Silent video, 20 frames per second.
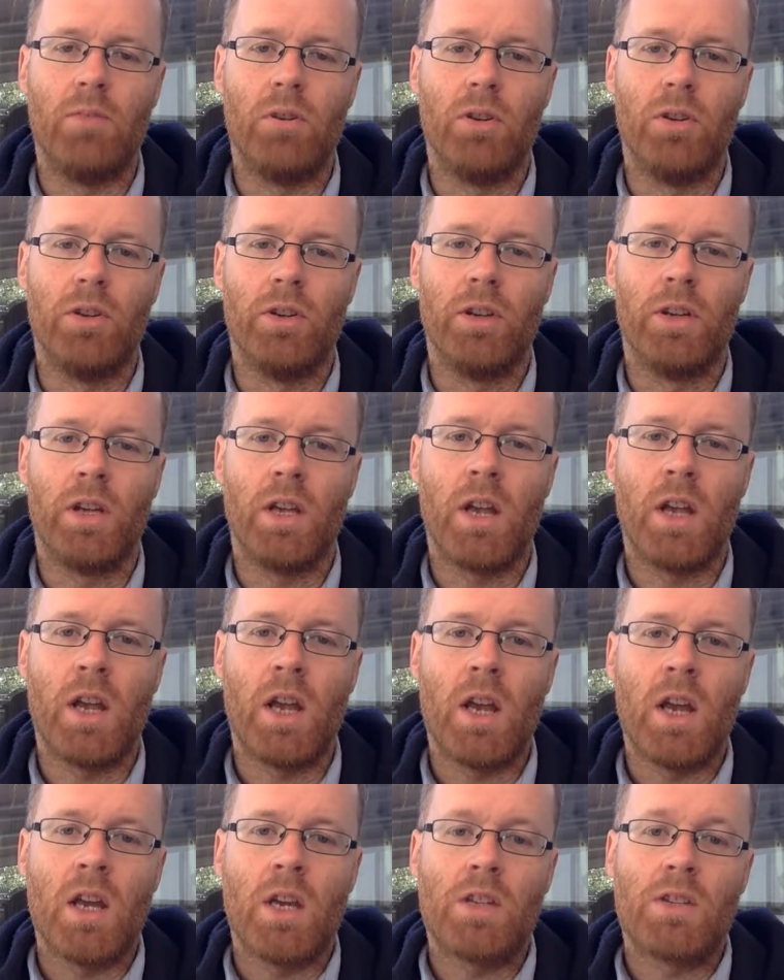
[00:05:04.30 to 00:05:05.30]
bond.
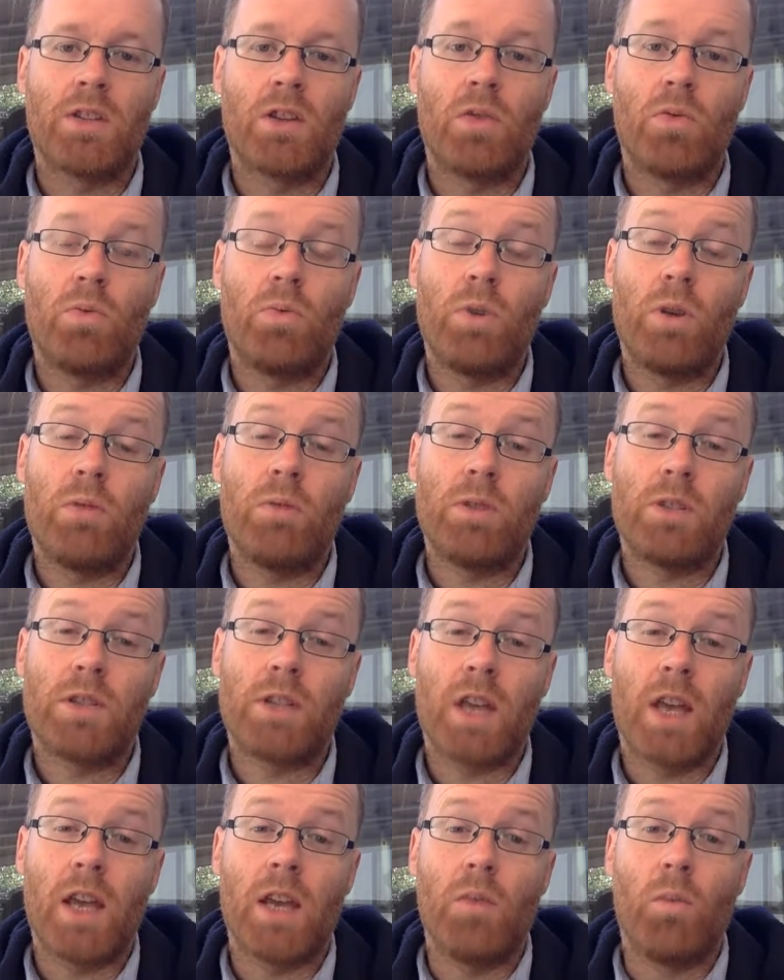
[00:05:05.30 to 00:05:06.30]
So we would
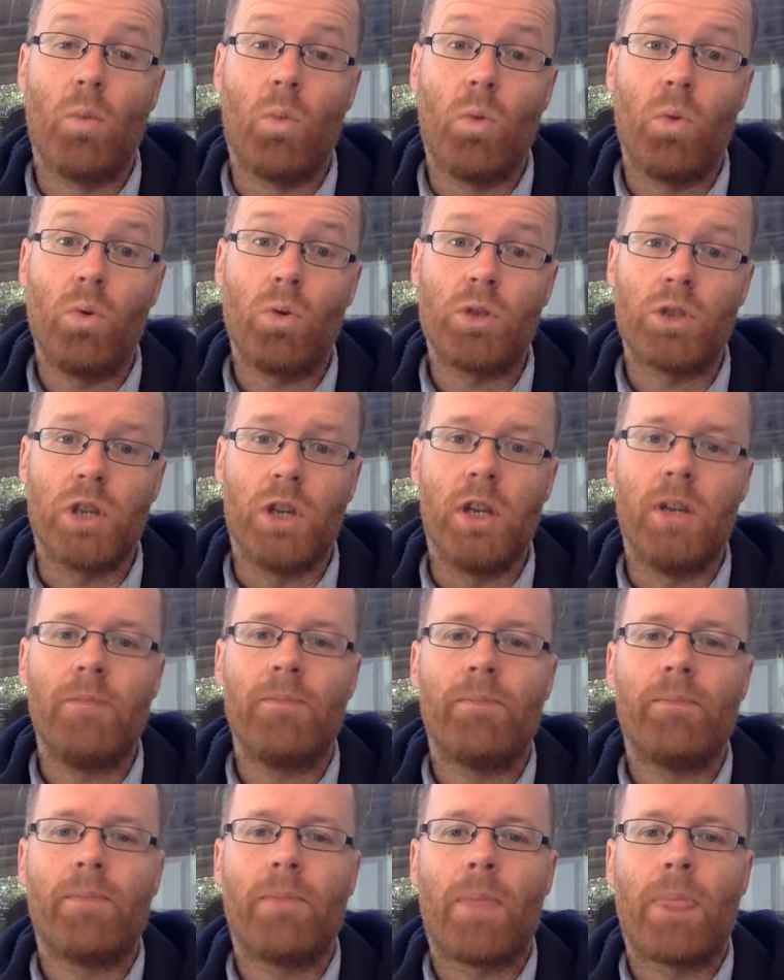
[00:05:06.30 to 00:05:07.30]
say in water
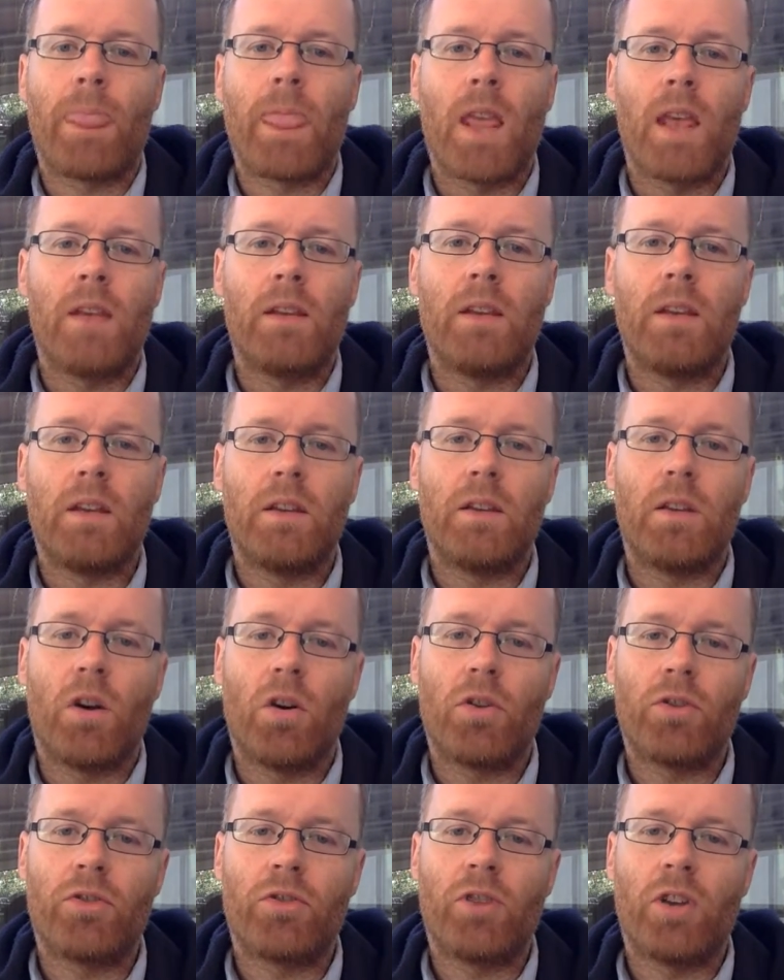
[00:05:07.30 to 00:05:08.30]
that
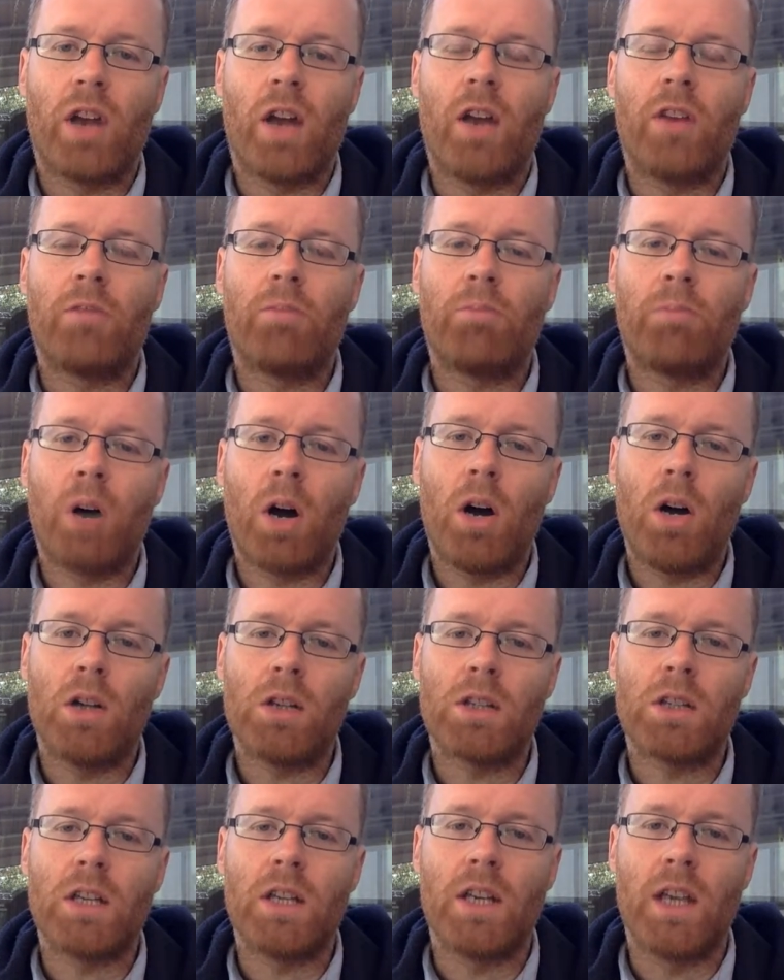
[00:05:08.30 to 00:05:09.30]
oxygen has
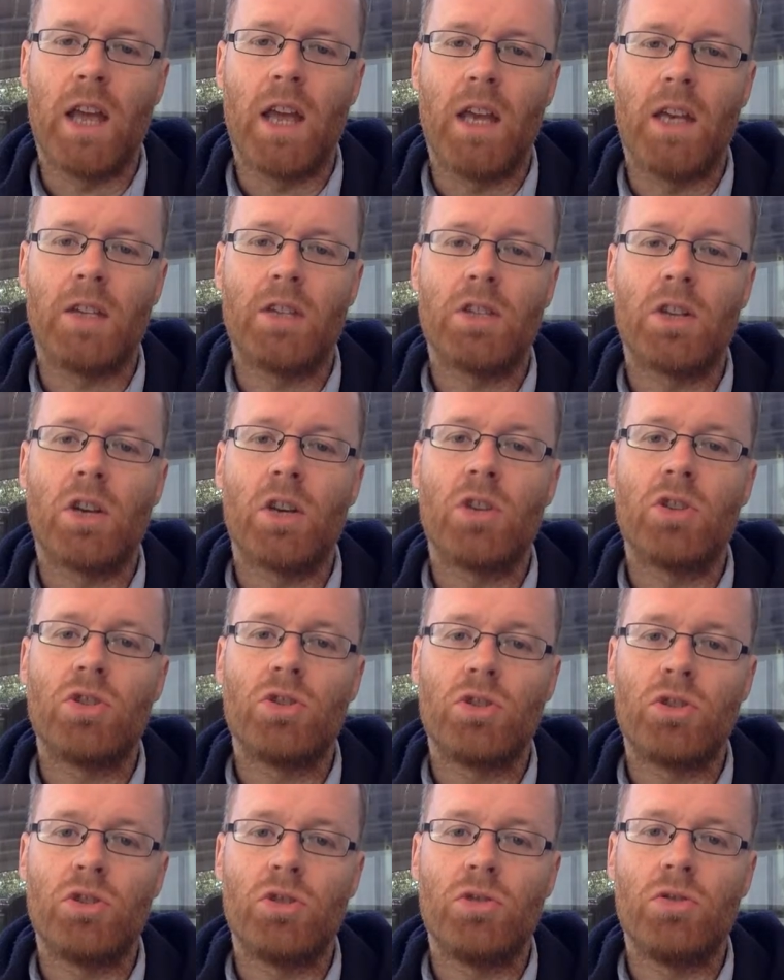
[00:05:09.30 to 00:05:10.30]
partially gained
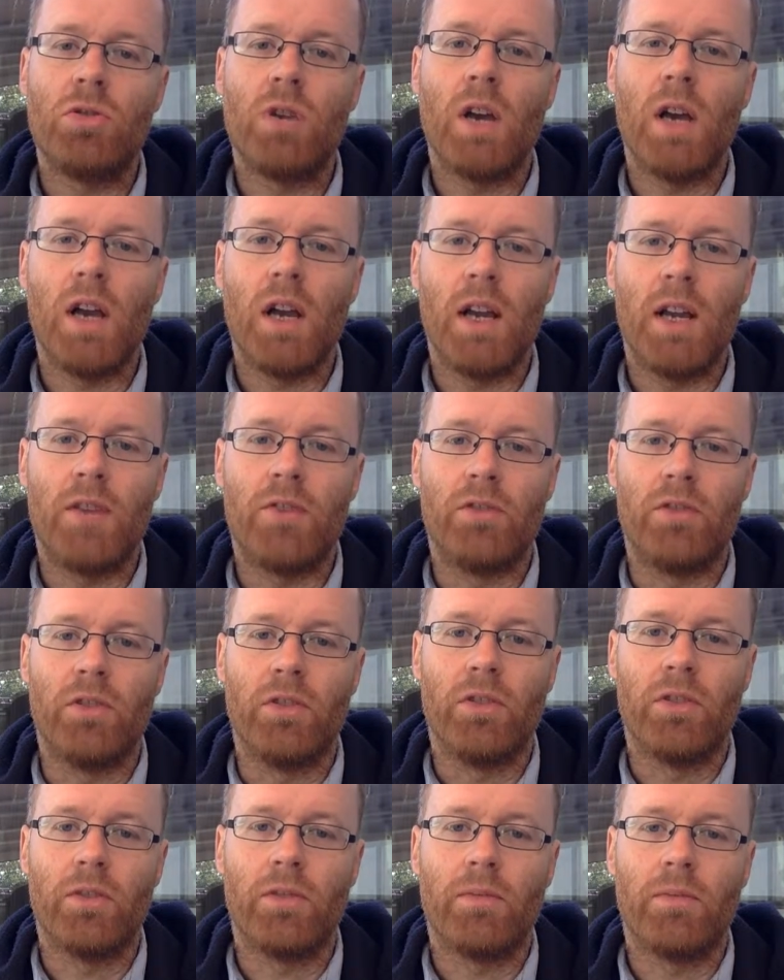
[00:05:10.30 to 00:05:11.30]
2
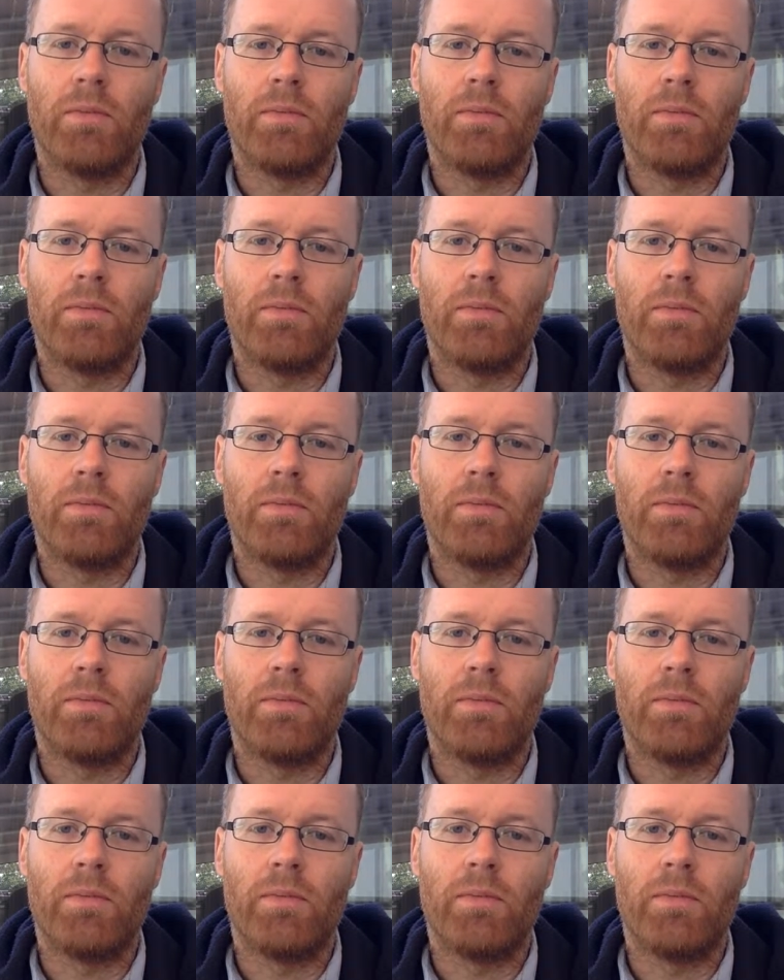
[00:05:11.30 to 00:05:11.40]
electrons.